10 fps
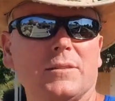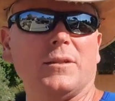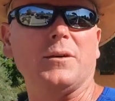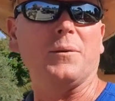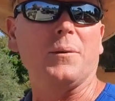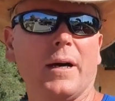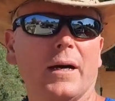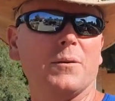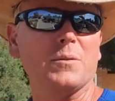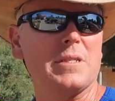So
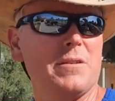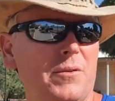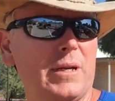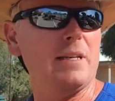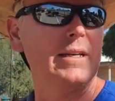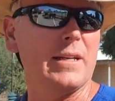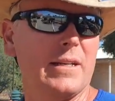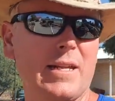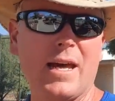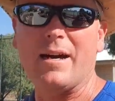we'll see if we can get
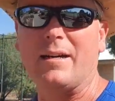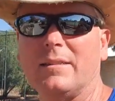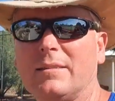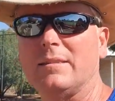in now.